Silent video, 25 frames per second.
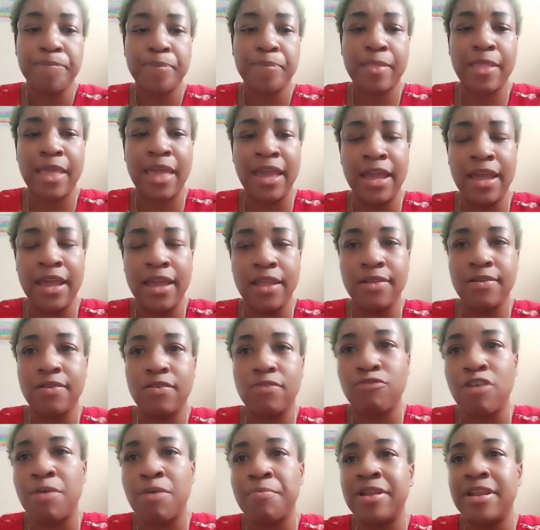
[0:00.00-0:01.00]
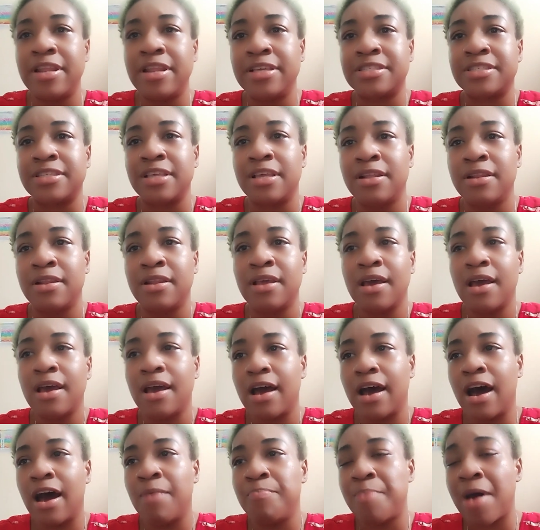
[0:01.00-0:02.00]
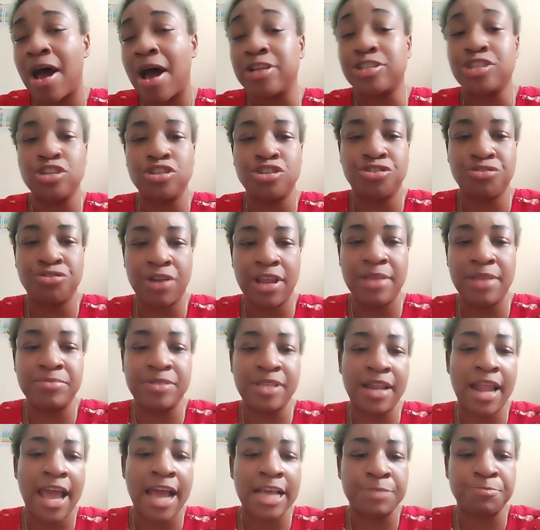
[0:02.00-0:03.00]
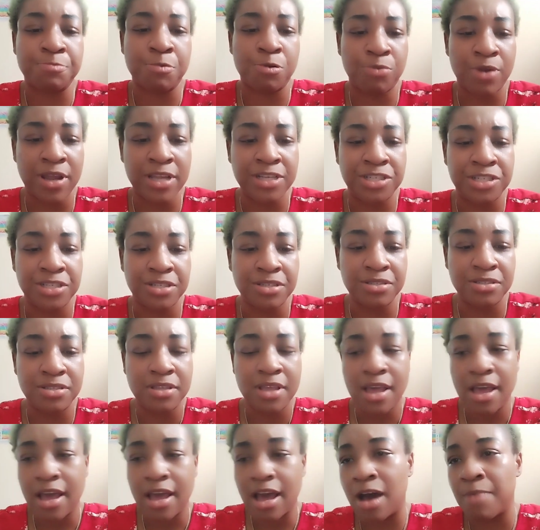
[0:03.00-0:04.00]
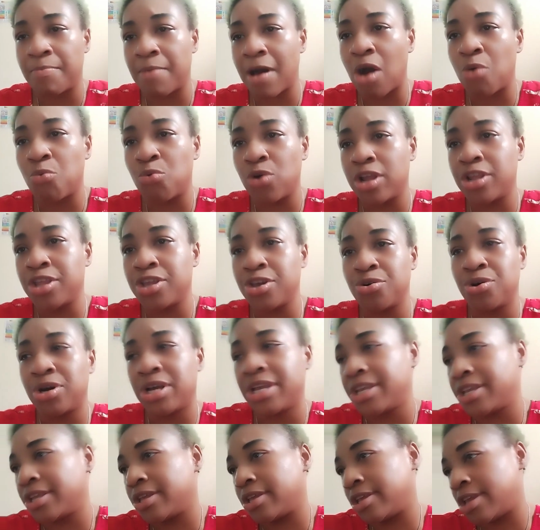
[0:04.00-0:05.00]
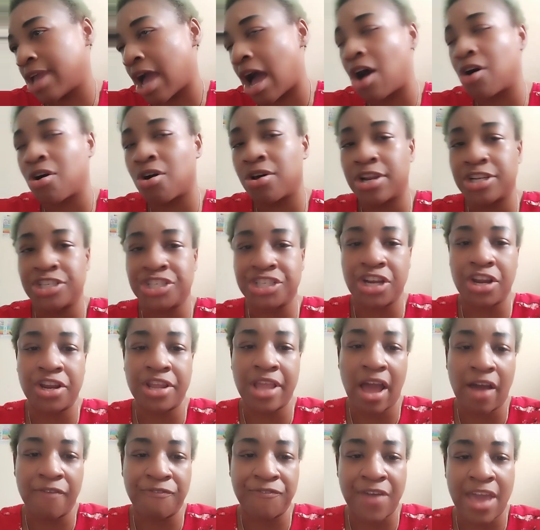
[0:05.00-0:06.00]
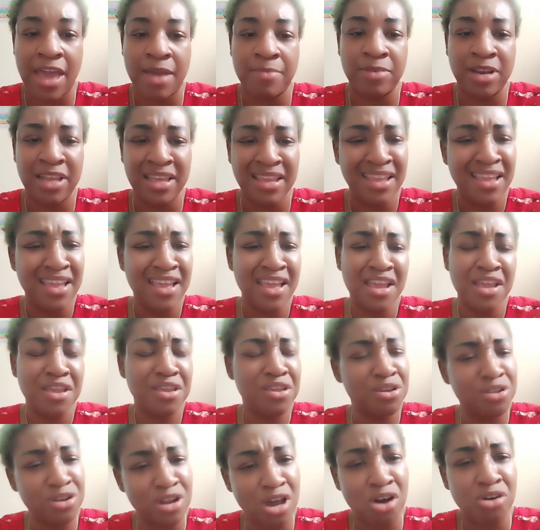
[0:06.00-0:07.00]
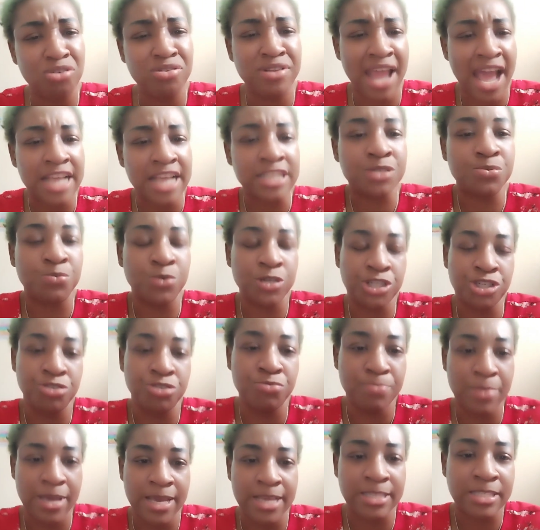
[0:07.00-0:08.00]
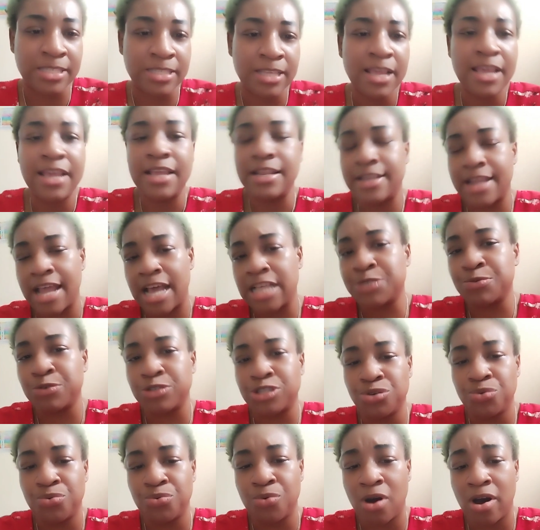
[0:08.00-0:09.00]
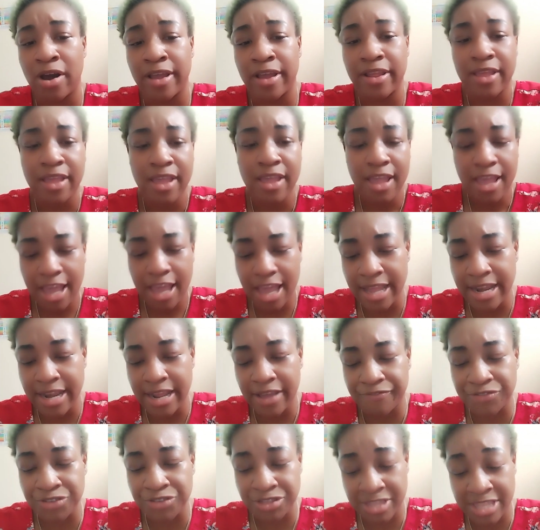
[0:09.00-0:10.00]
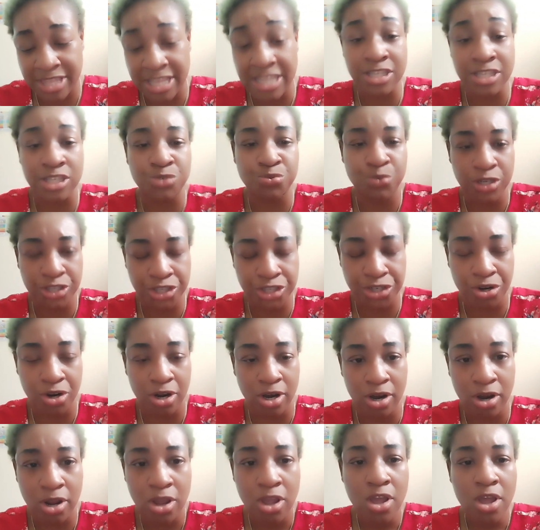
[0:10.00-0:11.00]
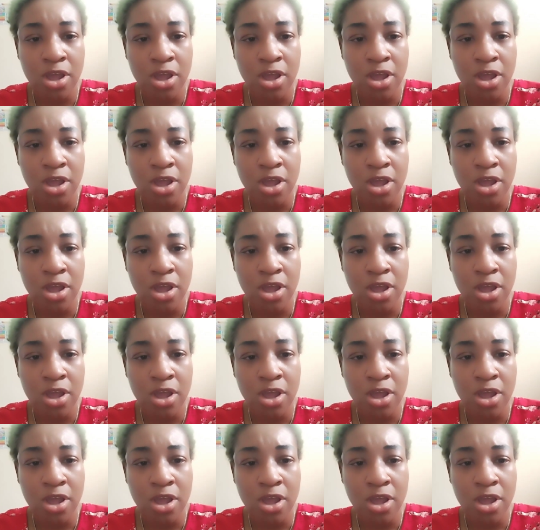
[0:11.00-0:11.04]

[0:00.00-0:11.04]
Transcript: and reminiscing about your dreams and aspirations about where you and y'all gonna share your family. You know, that's what you miss. That's what you want. And if this is what you're